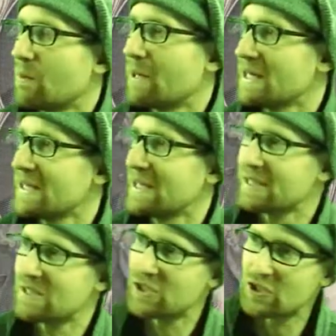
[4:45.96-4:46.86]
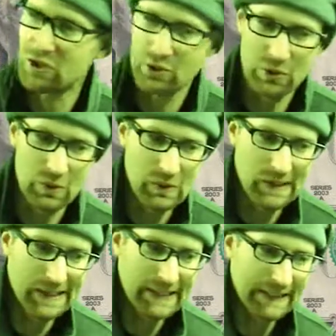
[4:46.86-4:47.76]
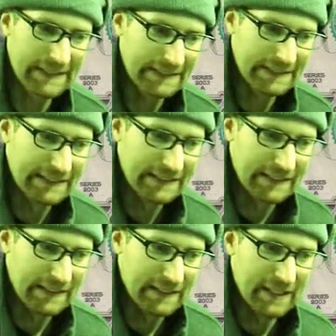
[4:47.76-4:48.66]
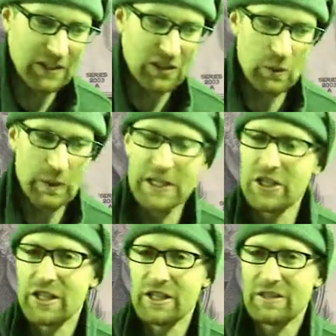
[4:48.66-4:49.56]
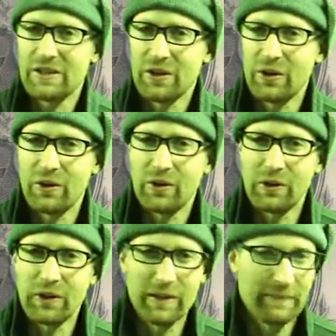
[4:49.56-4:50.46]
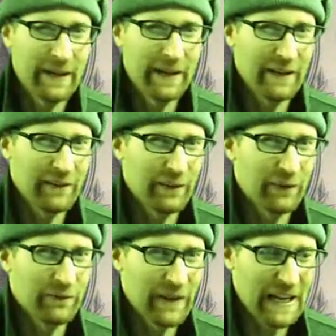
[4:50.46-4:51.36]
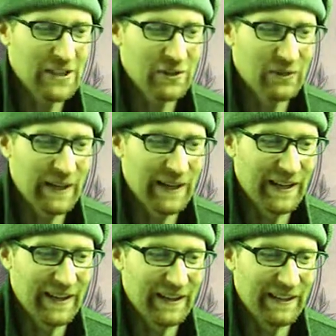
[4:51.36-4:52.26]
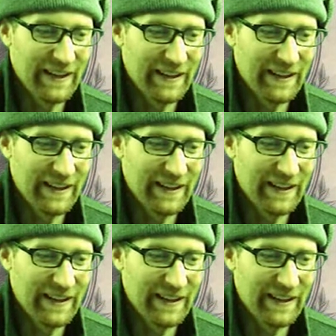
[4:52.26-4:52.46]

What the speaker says: presidents to get donations the old good American old-fashioned way.